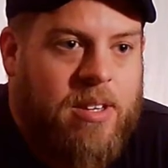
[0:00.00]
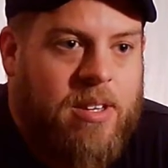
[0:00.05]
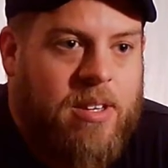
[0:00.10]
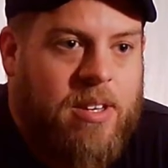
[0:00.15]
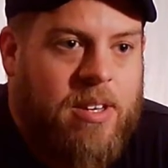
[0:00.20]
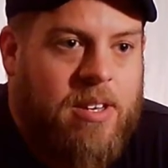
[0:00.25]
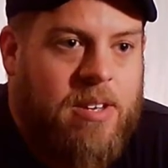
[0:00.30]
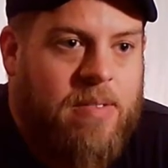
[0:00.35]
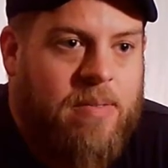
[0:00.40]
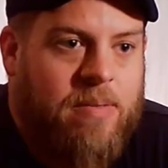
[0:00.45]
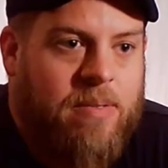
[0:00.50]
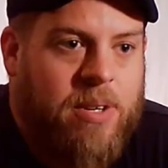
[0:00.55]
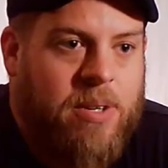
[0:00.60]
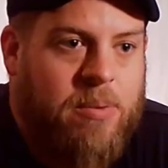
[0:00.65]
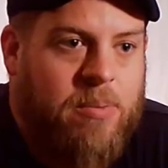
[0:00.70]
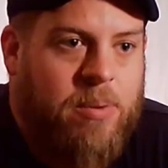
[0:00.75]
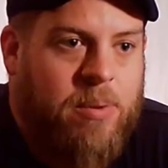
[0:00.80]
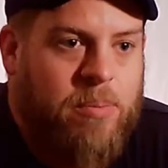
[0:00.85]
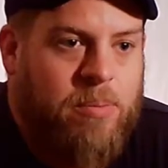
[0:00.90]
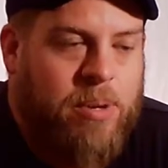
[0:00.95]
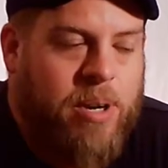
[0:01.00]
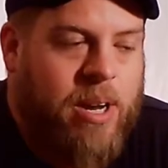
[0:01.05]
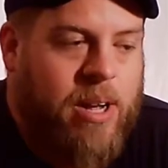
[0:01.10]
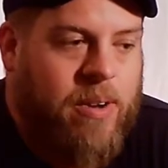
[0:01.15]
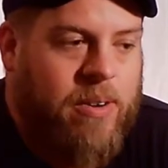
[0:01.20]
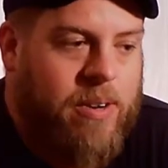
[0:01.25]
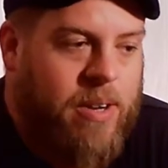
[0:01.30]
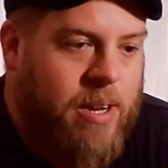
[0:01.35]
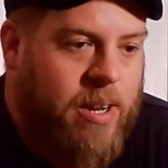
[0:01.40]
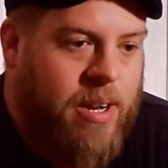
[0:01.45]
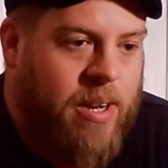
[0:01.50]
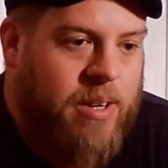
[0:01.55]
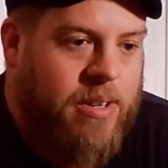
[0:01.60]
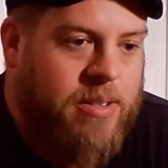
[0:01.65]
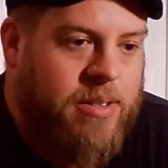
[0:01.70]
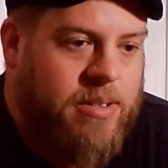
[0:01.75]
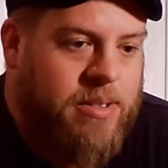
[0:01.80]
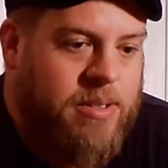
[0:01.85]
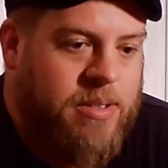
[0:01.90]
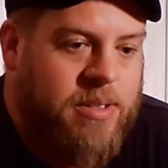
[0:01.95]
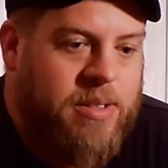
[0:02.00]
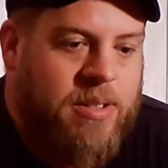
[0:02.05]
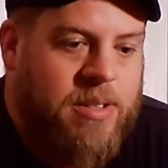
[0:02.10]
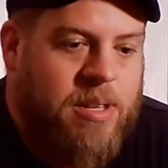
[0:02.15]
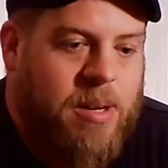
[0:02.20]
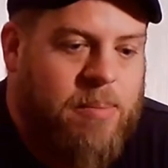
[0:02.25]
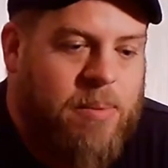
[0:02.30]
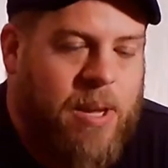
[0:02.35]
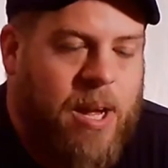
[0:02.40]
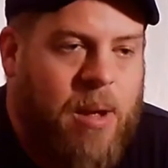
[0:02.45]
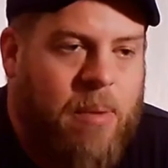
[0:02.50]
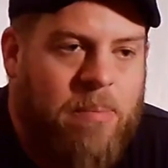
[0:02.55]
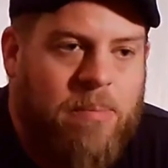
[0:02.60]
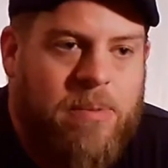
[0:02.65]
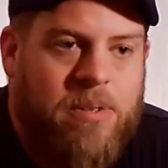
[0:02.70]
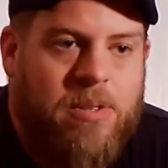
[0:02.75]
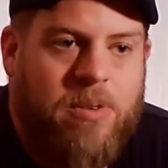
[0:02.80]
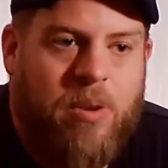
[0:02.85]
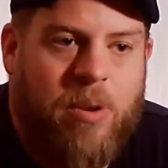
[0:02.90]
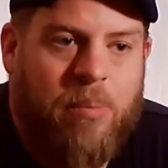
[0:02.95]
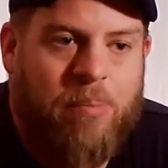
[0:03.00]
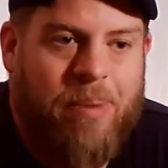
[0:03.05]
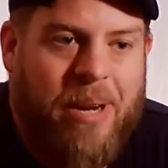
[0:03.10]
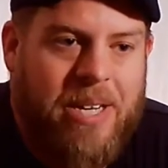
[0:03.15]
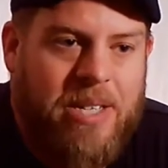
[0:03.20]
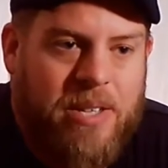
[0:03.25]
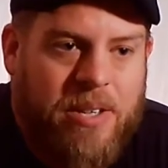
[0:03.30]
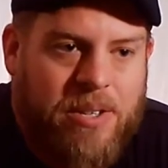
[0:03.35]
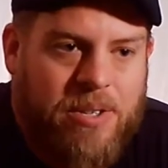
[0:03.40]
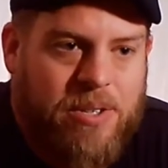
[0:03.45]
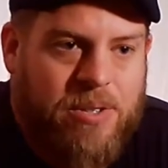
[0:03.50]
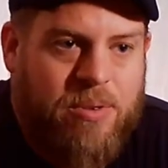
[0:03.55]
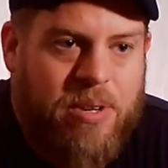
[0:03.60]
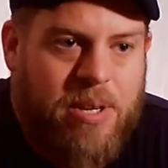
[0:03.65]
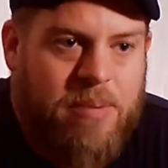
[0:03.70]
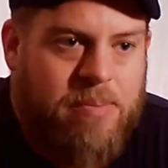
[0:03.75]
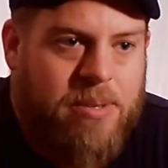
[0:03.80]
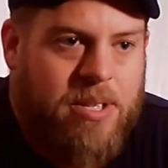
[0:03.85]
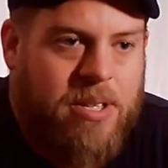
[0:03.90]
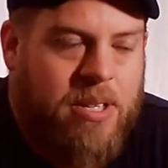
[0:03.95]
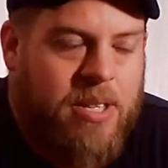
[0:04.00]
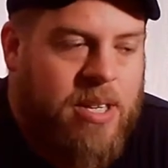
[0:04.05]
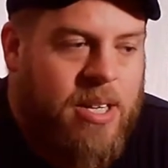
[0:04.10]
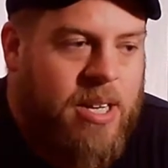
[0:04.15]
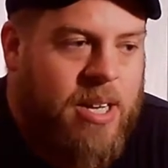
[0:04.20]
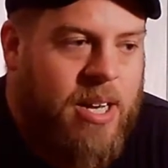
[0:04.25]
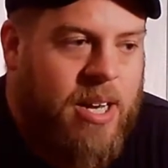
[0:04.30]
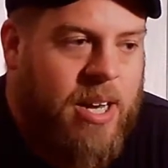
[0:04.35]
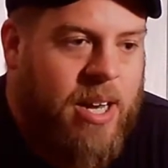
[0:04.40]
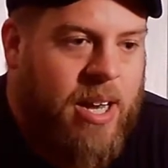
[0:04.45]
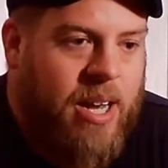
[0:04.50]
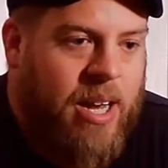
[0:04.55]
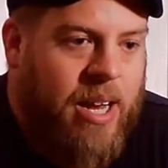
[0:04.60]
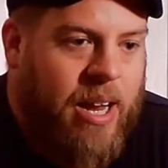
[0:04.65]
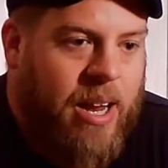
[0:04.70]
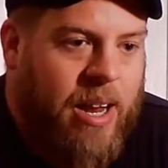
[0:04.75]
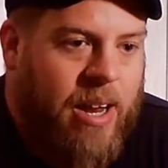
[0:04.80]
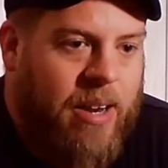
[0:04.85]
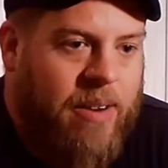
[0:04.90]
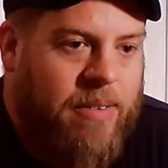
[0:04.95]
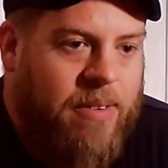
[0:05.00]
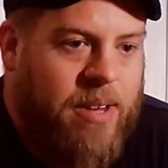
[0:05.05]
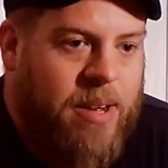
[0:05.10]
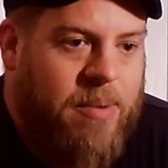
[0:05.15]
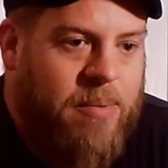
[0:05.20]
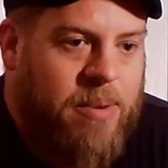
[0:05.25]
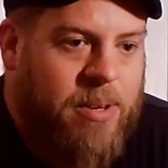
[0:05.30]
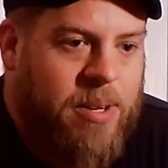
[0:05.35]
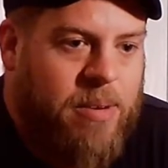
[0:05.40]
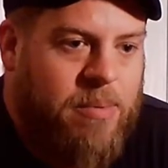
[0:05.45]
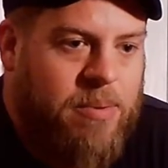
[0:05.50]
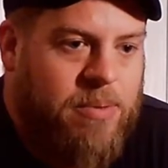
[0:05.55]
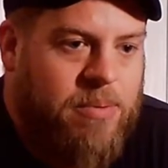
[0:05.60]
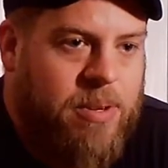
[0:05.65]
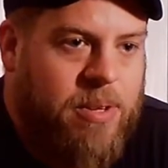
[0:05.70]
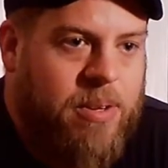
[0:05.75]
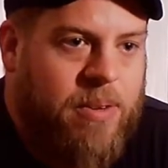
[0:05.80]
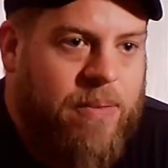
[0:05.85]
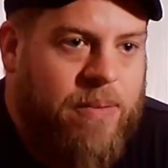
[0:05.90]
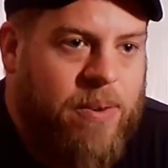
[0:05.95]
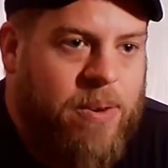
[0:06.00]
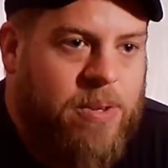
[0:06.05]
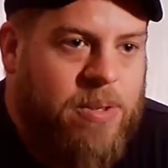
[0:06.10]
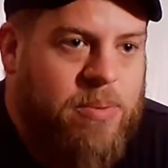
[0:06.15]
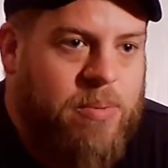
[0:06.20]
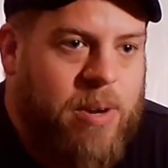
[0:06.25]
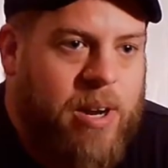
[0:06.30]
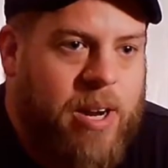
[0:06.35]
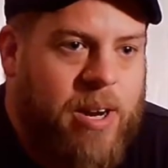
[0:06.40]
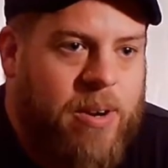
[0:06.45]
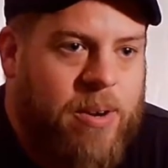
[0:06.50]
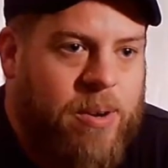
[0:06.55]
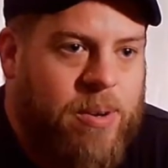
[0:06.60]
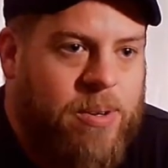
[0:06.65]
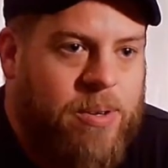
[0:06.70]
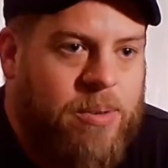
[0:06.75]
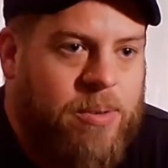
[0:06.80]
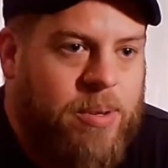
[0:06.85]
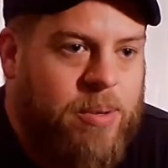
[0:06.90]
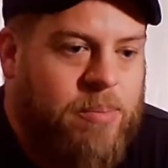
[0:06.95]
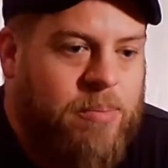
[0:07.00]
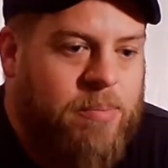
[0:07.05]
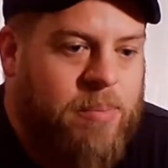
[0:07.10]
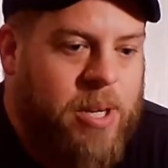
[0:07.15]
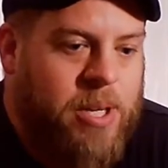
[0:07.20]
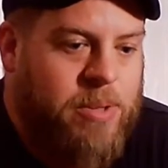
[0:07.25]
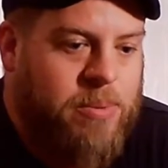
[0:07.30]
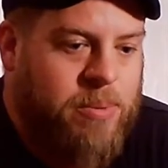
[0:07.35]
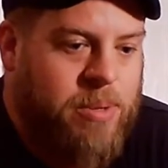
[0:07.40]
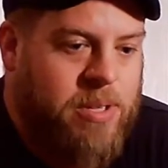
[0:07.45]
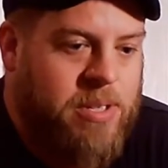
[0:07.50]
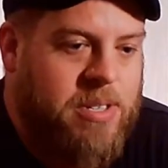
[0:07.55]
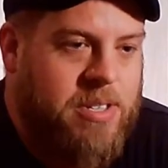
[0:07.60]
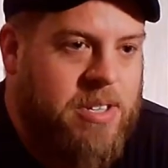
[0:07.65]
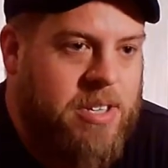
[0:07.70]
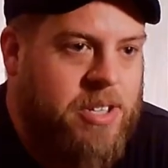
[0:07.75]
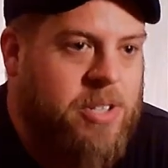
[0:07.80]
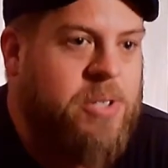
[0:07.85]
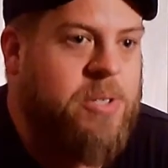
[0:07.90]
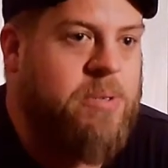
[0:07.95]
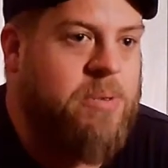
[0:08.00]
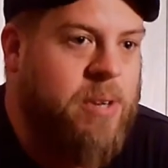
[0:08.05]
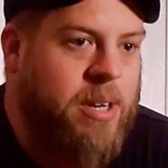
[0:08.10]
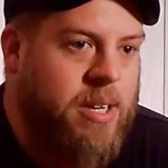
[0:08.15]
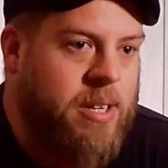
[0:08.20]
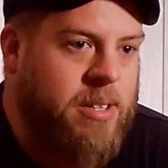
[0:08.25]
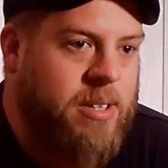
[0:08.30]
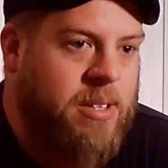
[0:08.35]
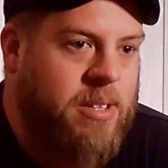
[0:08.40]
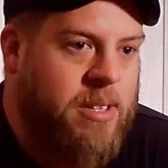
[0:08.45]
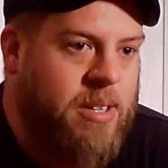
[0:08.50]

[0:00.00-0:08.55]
He and Victor Wooten put out a couple albums called Bass Extremes, and he was really the first one I heard doing much with six-string.